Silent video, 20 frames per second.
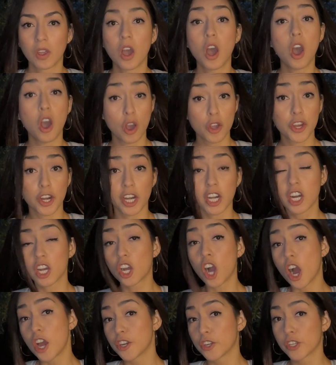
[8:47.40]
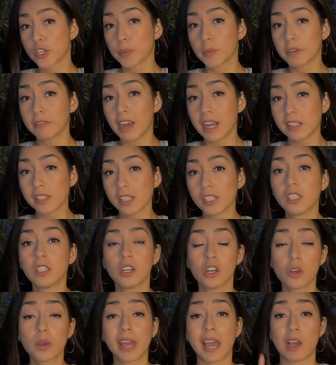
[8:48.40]
Oh, you're gonna call your supervisor?
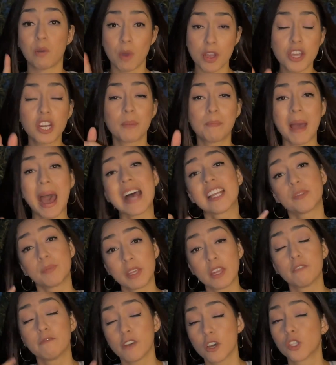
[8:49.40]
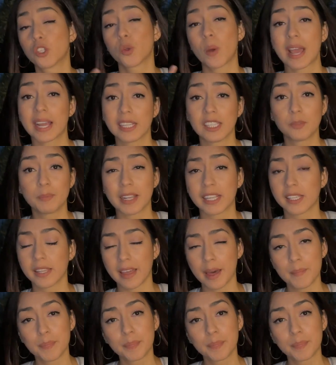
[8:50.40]
Okay, I want you to pass me the phone so I can speak to them.